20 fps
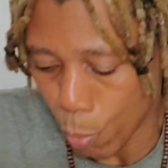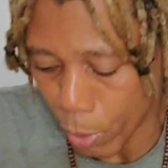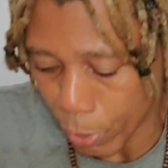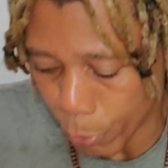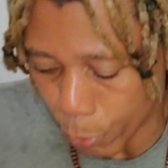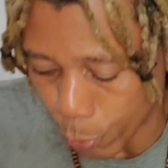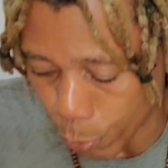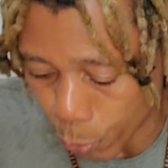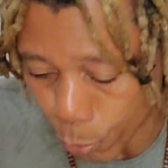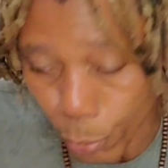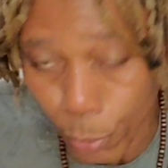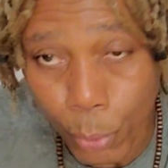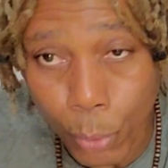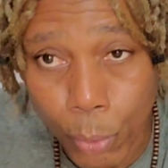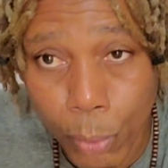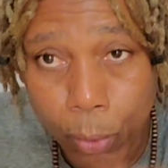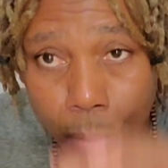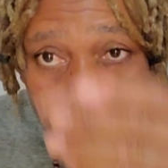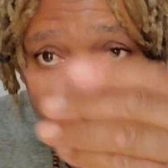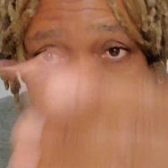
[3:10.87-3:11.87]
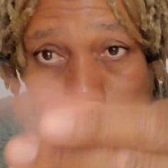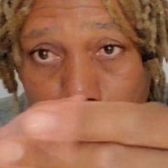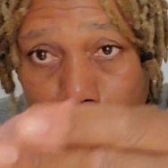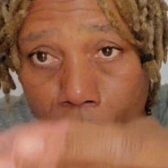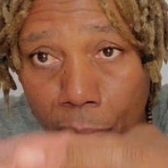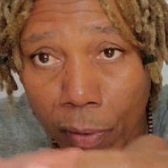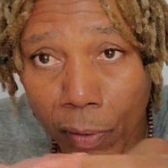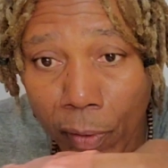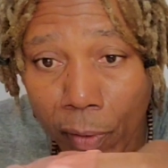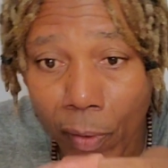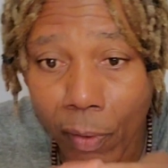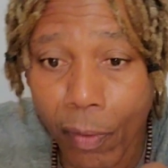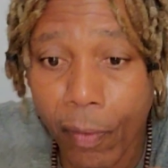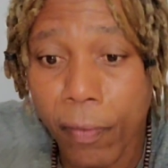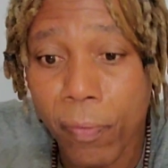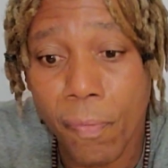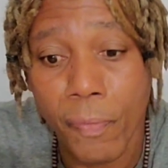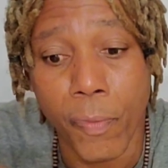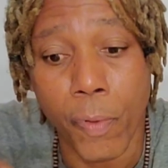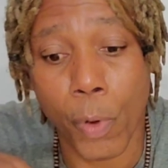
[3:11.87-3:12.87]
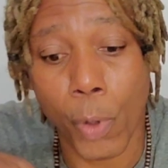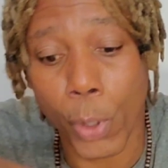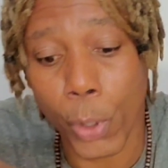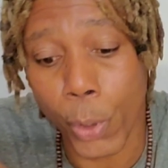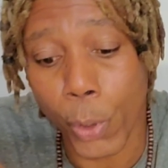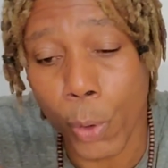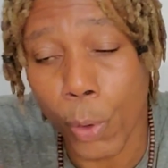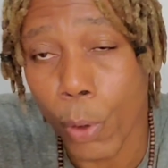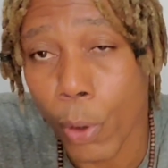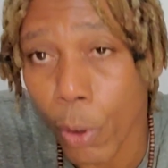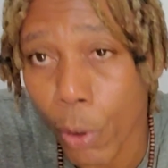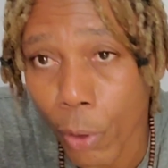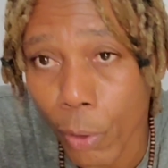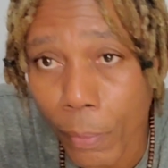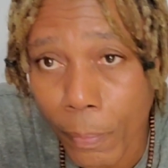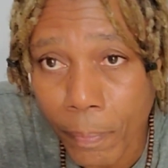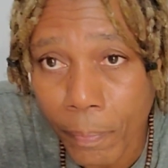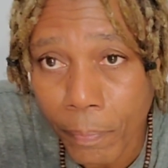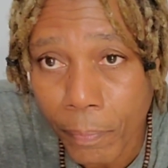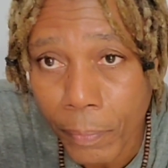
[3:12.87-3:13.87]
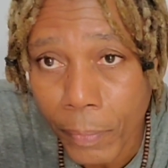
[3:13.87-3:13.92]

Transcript: What you do for your